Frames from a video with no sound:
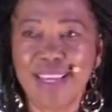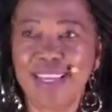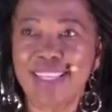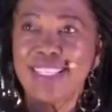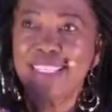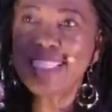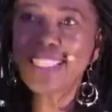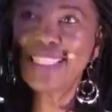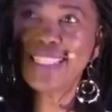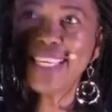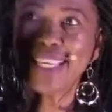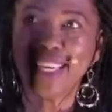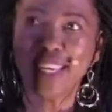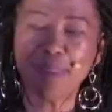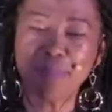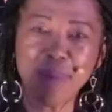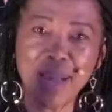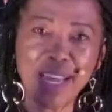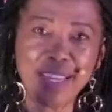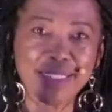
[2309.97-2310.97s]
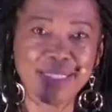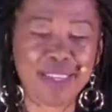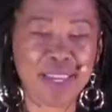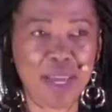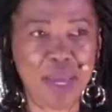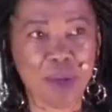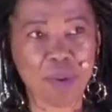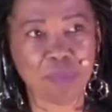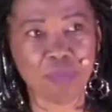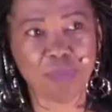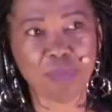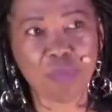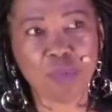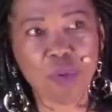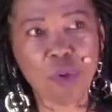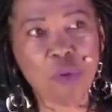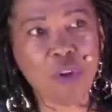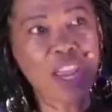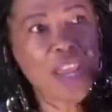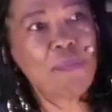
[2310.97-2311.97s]
sing it back to Him,
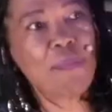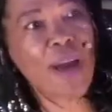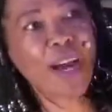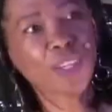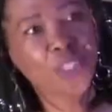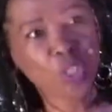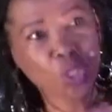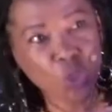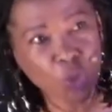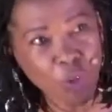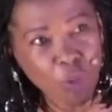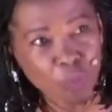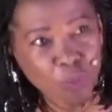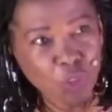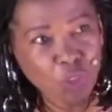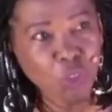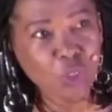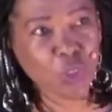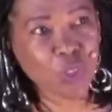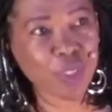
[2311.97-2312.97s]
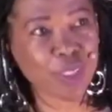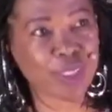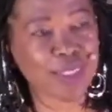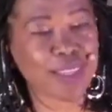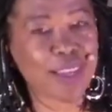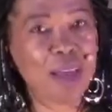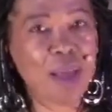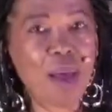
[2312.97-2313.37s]
pray back scriptures,